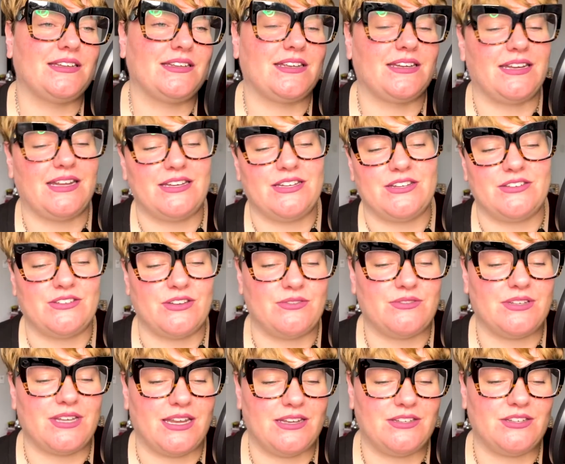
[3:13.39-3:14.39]
Canadians
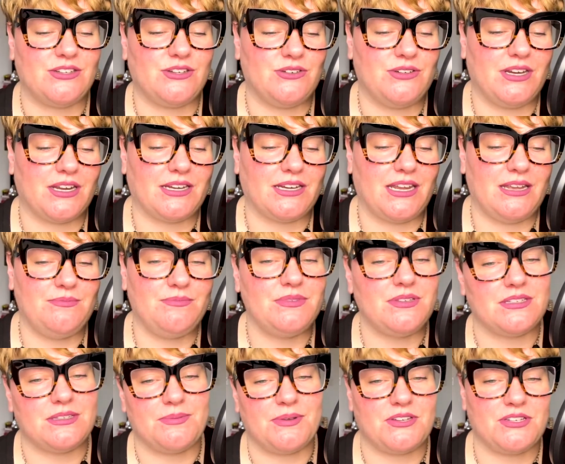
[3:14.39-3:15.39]
don't tend to do nicknames,
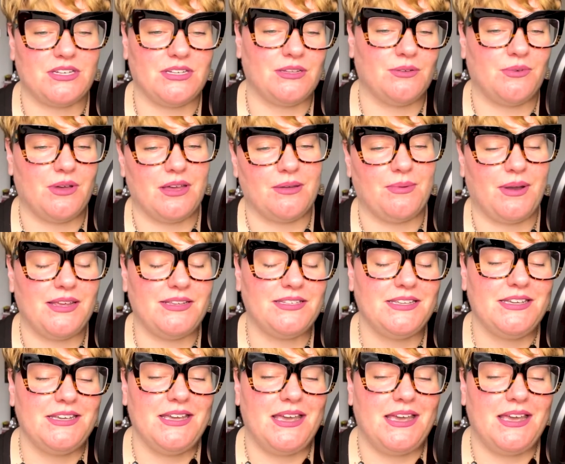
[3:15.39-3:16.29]
especially in the workplace,